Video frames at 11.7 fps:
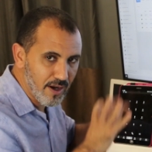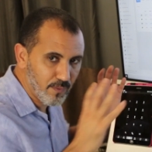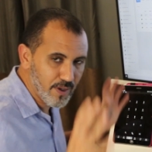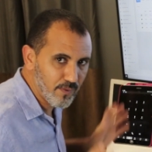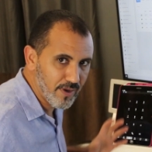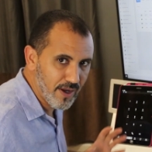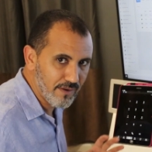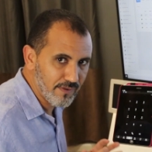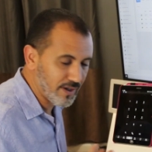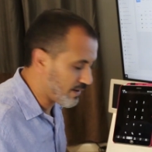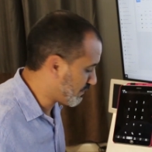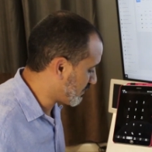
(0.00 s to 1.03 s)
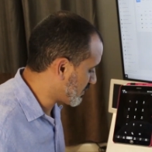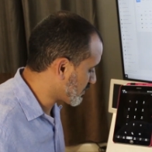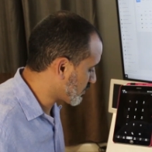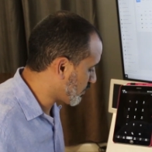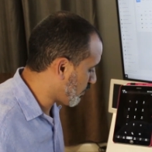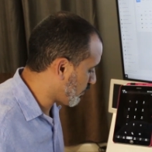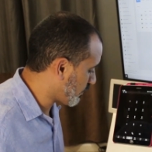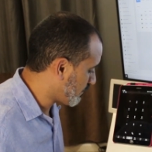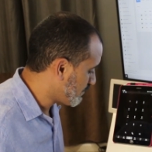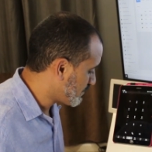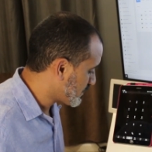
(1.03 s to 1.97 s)
That way we have a conference
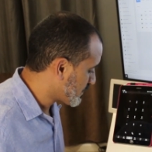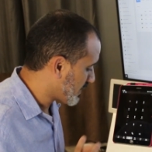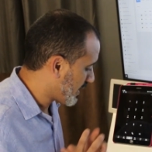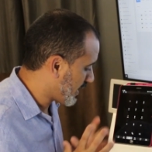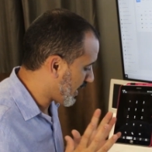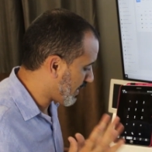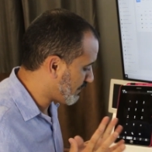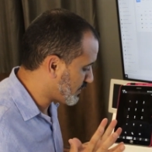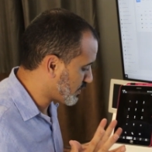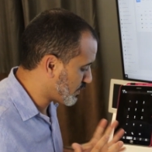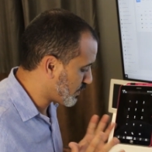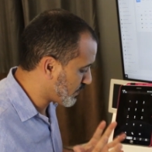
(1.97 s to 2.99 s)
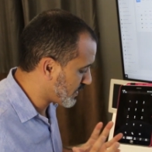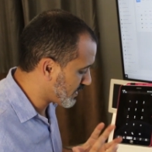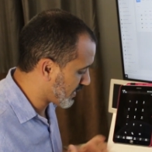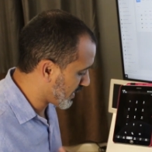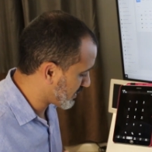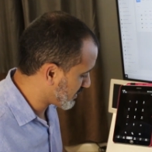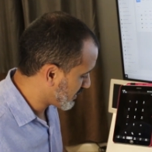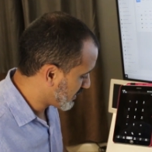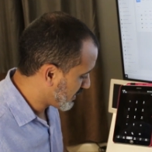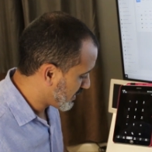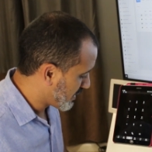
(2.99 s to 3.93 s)
call. After doing
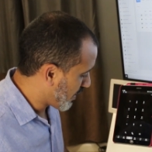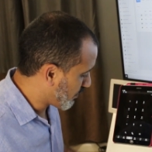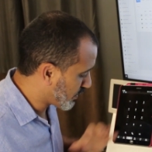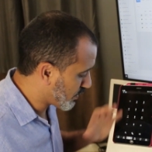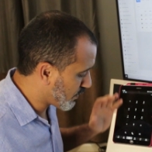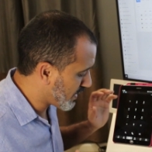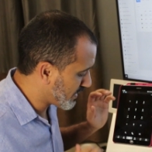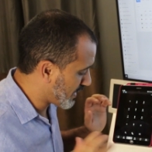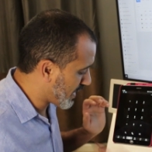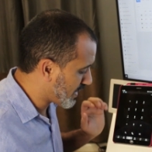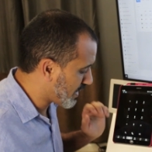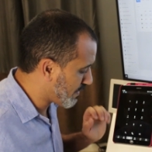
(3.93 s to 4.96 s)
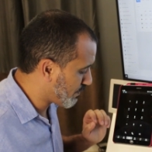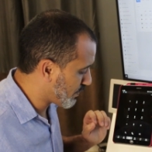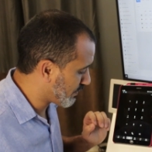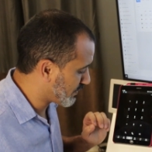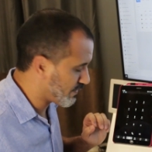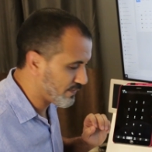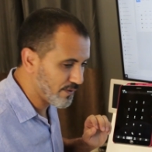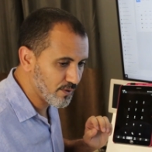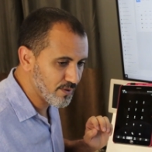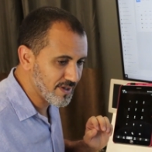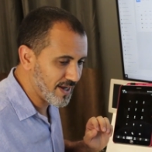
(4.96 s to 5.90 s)
that, I will go ahead and hang up one of the
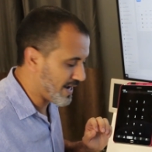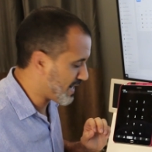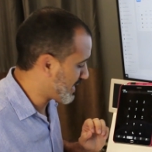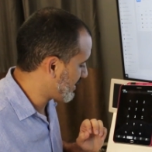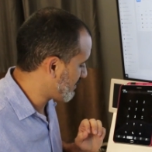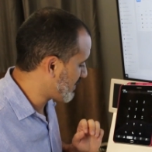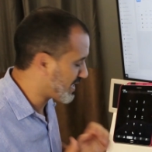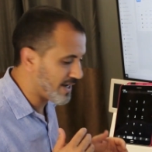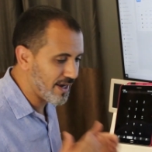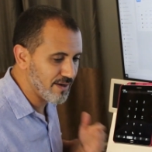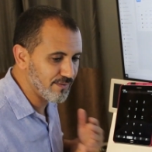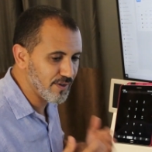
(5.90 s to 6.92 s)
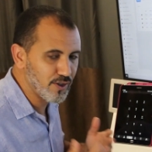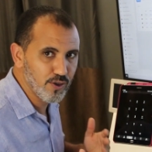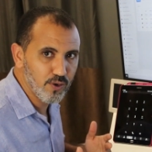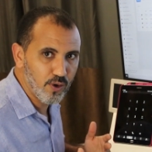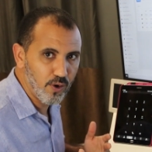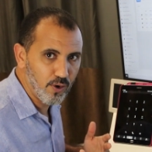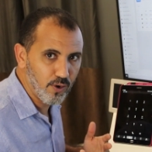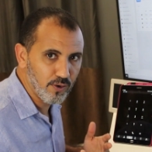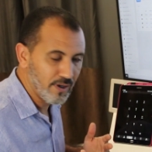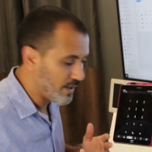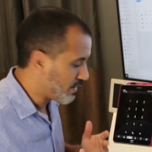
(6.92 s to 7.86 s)
phones and make a video
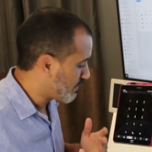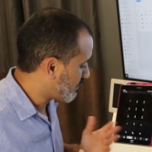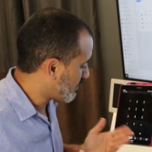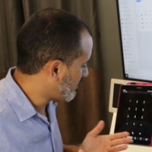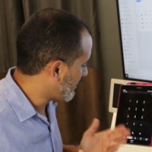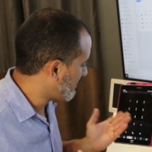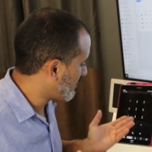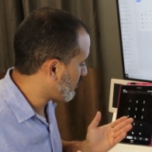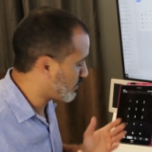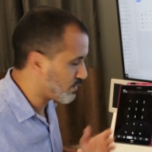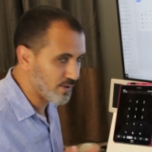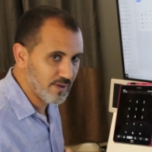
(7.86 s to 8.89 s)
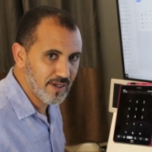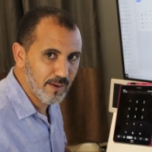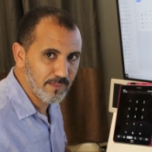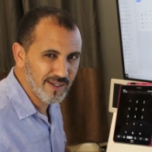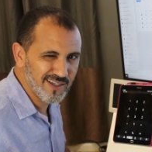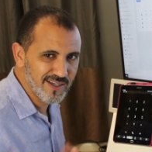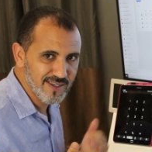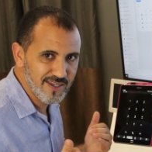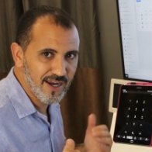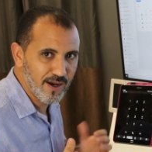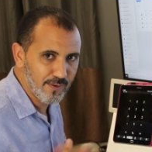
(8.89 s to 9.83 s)
call from the phone to the tablet
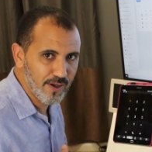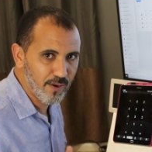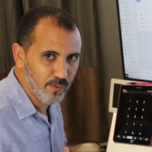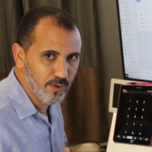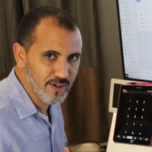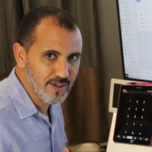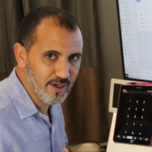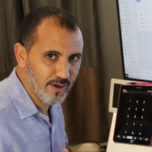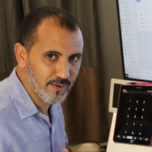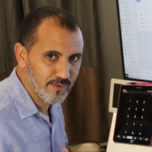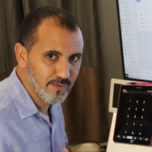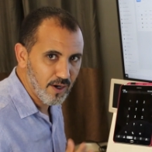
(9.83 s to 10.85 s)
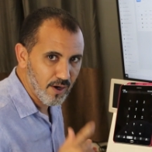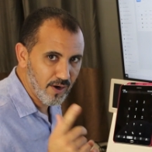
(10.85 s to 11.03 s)
and see how that works out.